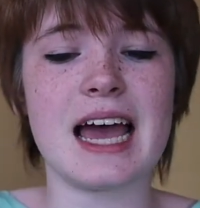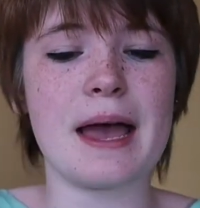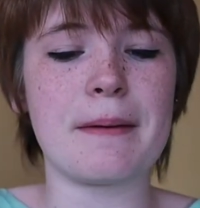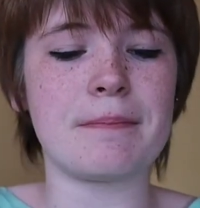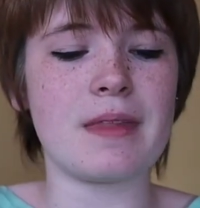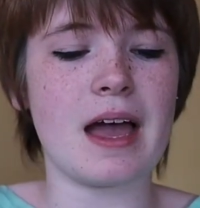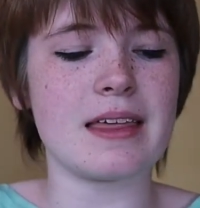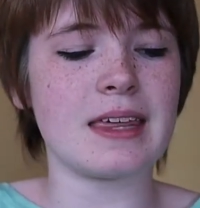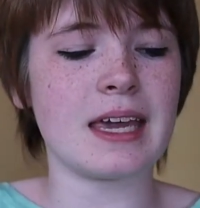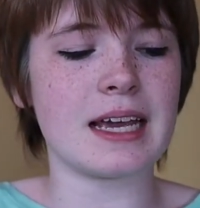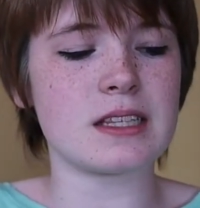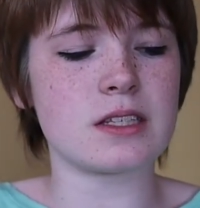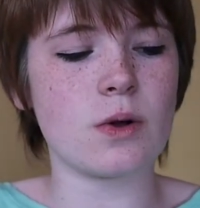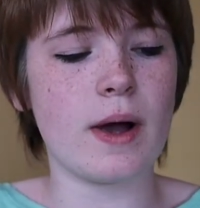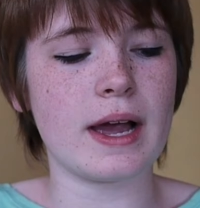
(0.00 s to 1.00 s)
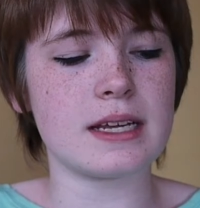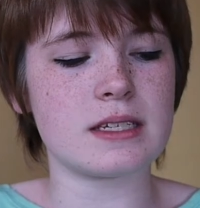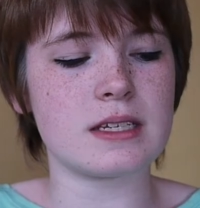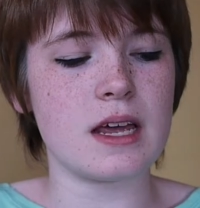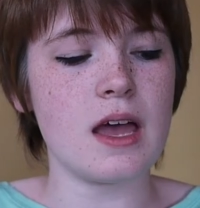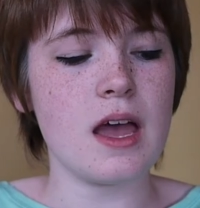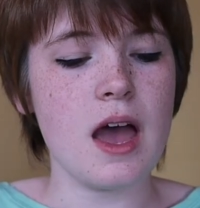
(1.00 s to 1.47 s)
I think it's
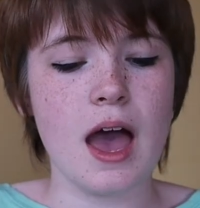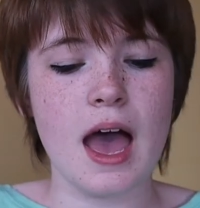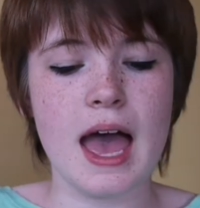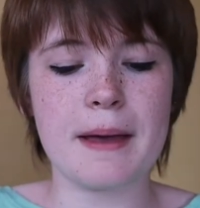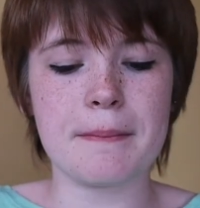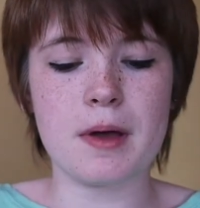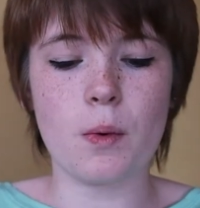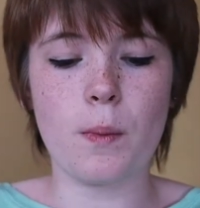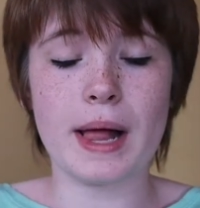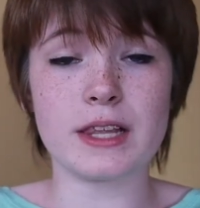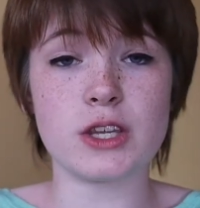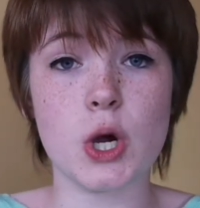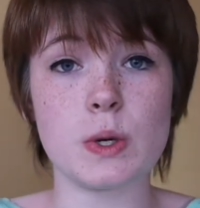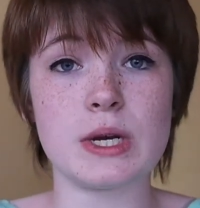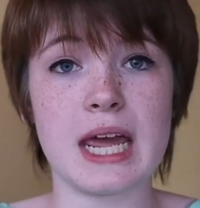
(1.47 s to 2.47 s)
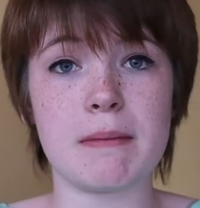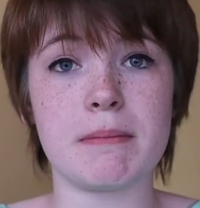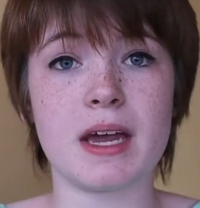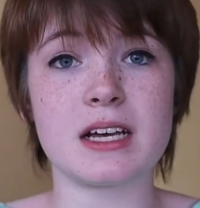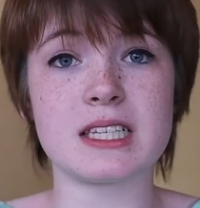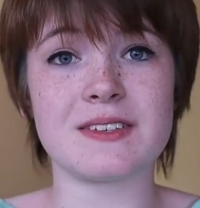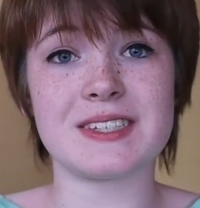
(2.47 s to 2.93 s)
quite a well-known name
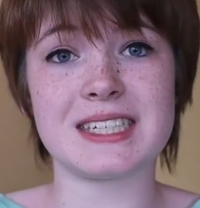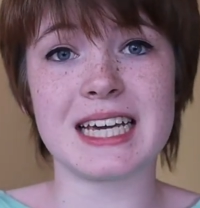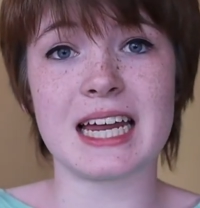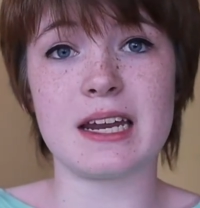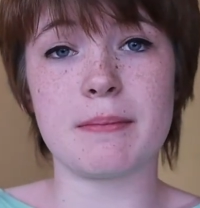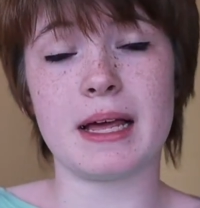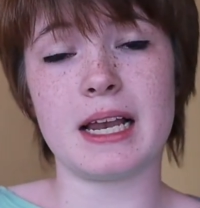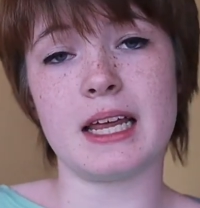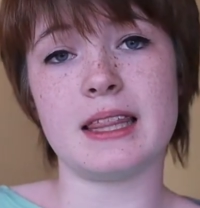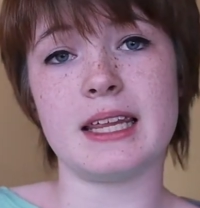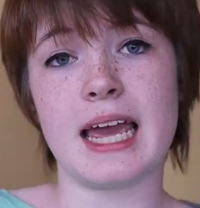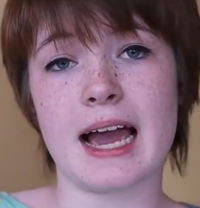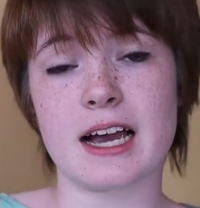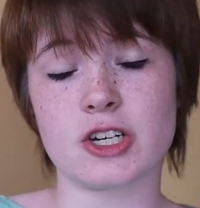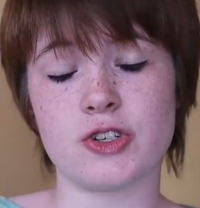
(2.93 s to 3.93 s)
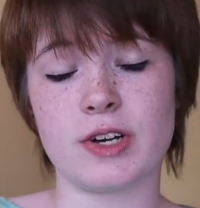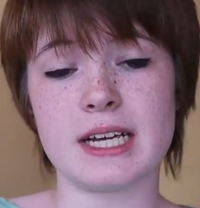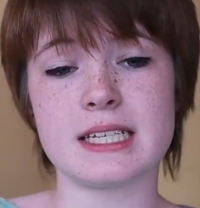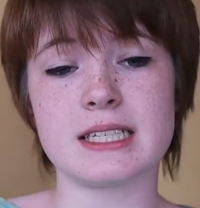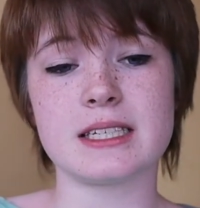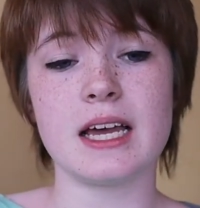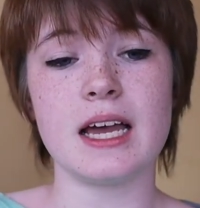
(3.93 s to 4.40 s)
because of Sienna Miller, the
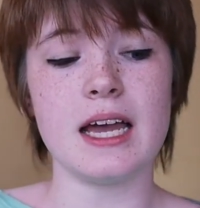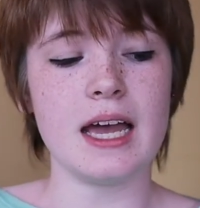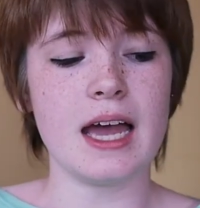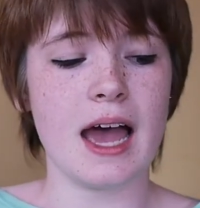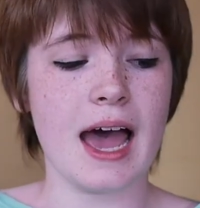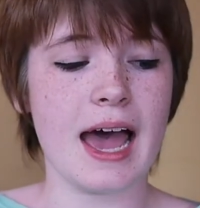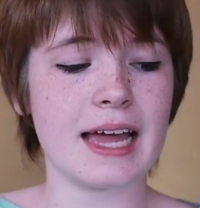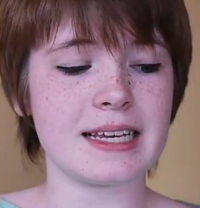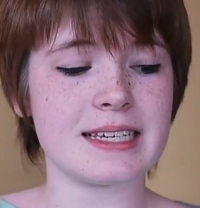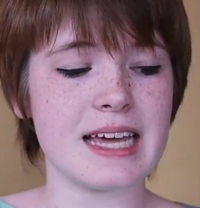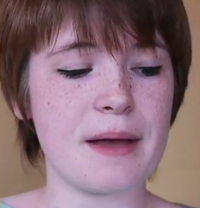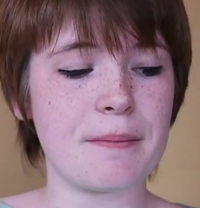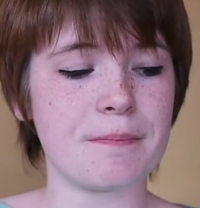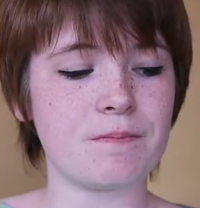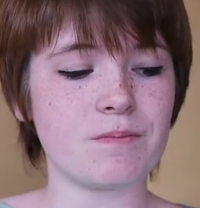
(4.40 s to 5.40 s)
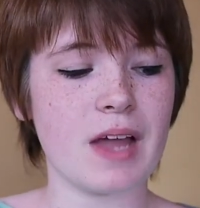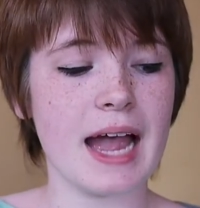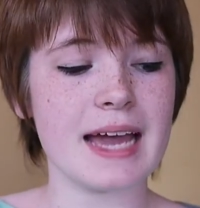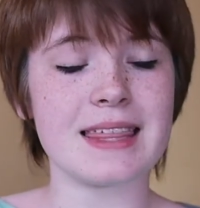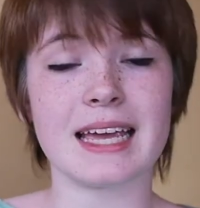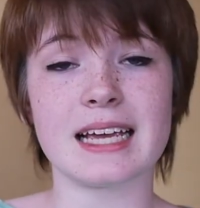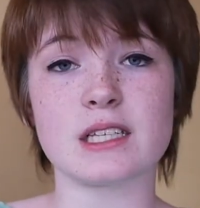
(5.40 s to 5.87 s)
actress, and
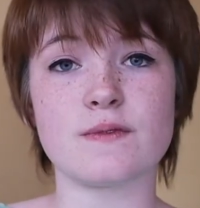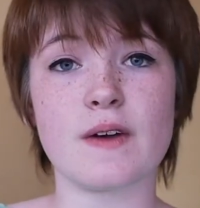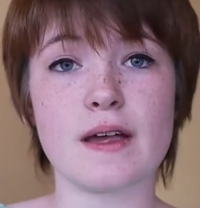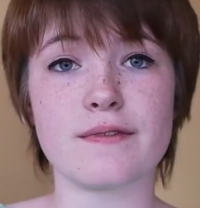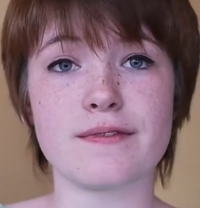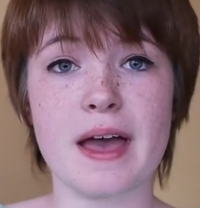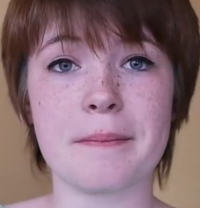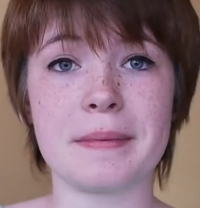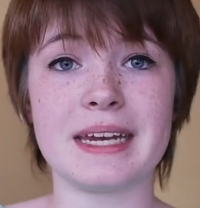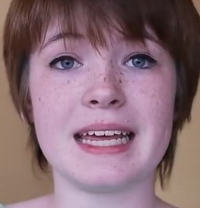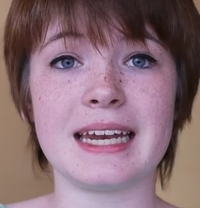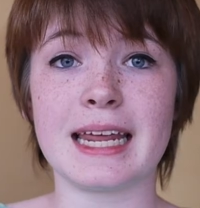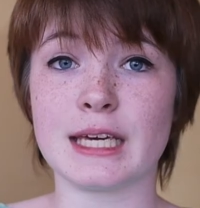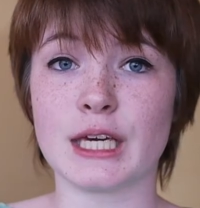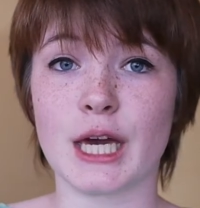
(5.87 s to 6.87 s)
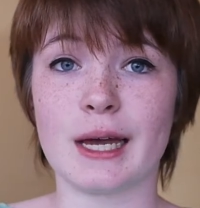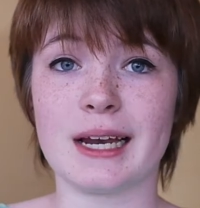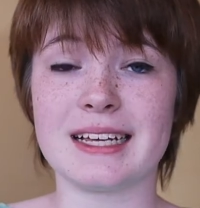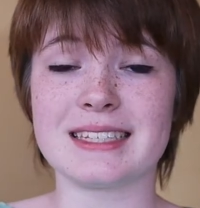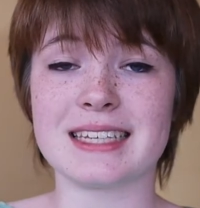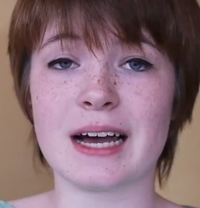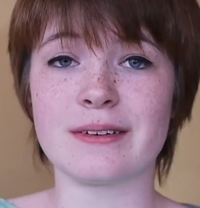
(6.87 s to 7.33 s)
I think it's very feminine and
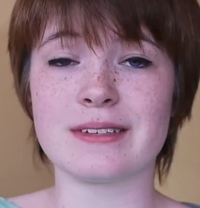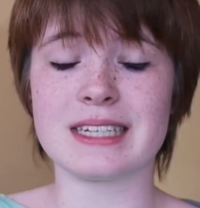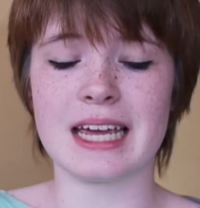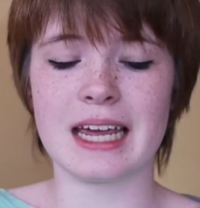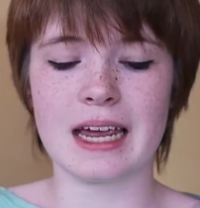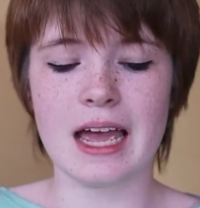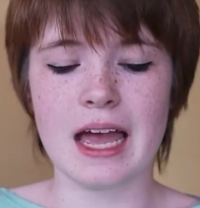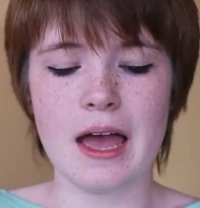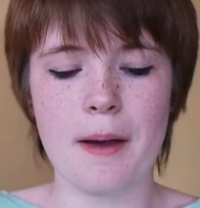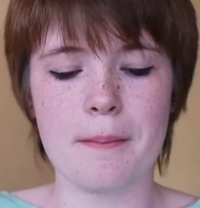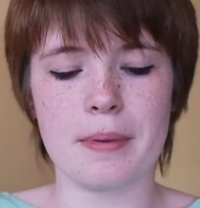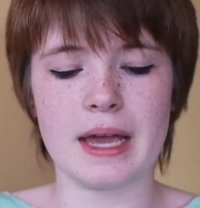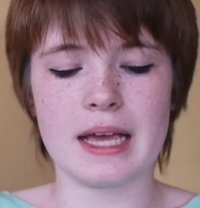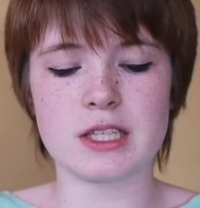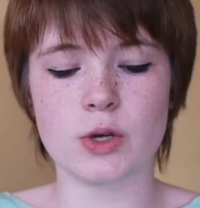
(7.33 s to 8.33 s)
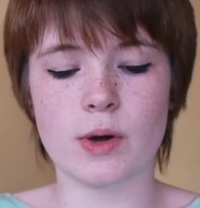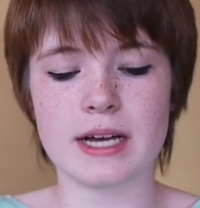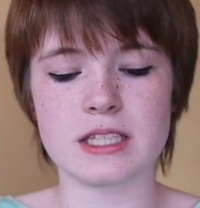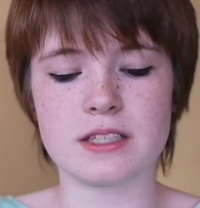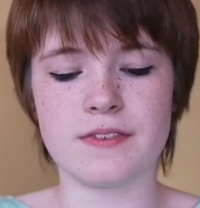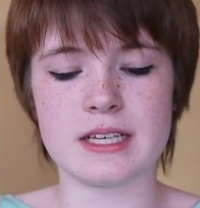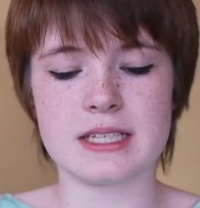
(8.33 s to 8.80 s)
girly sounding, but it's
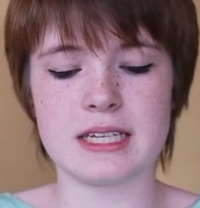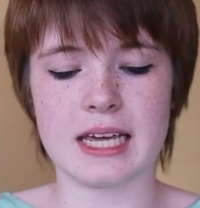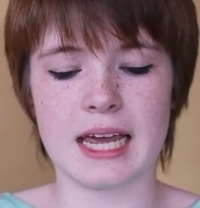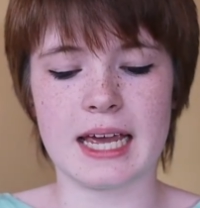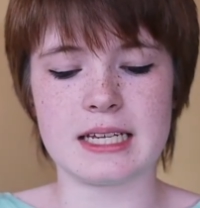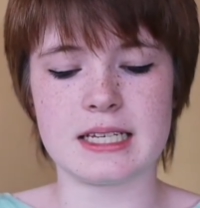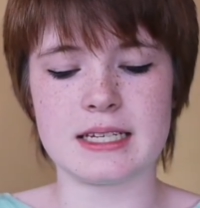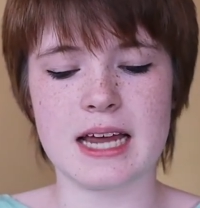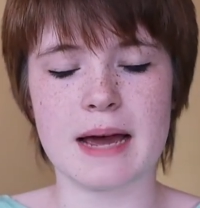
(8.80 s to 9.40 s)
quite sophisticated.